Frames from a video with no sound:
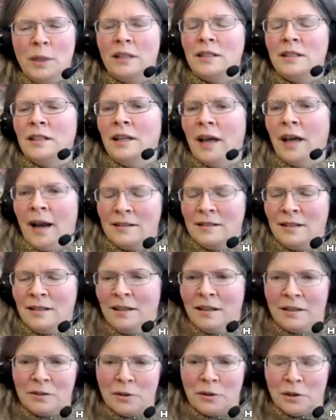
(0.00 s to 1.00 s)
as in a
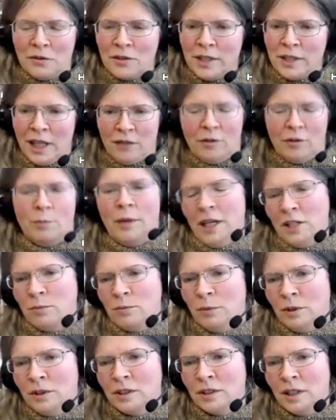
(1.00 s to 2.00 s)
sort of self
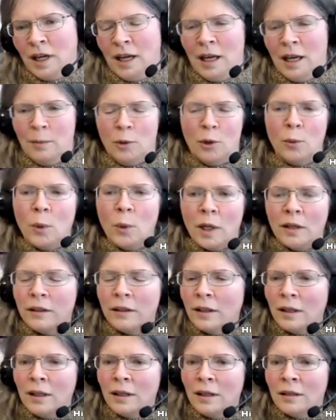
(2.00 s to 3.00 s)
abasement, I am not
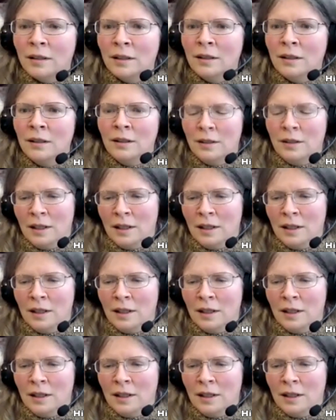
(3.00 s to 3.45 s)
worthy, um,